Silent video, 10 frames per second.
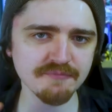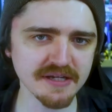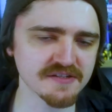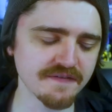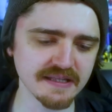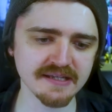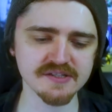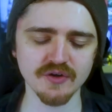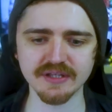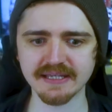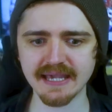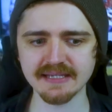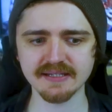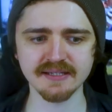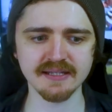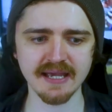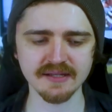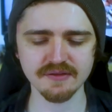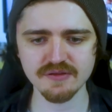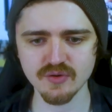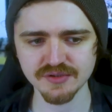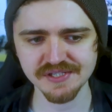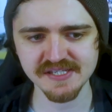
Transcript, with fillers: I have mixed feelings on the Caitlin and Thawne